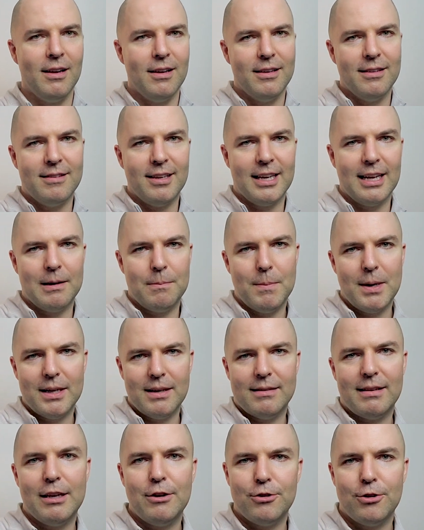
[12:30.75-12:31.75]
to get a
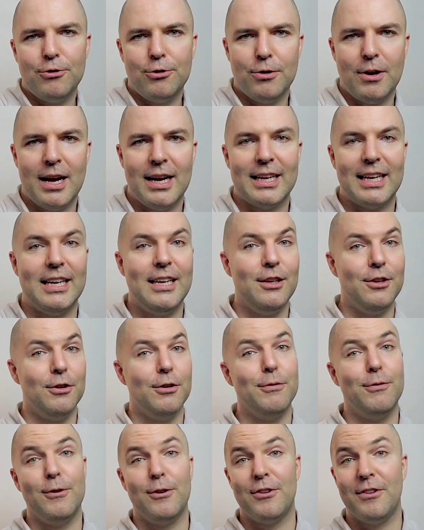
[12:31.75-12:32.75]
meditation track in your
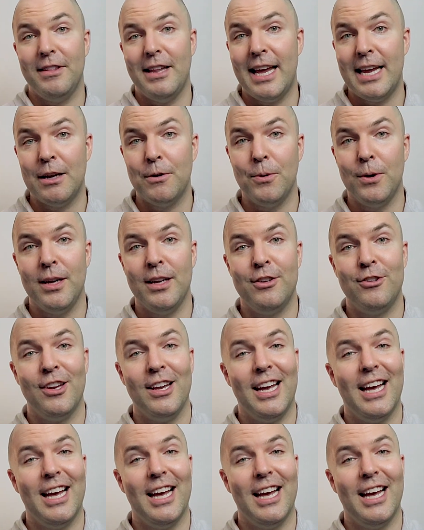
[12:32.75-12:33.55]
first language,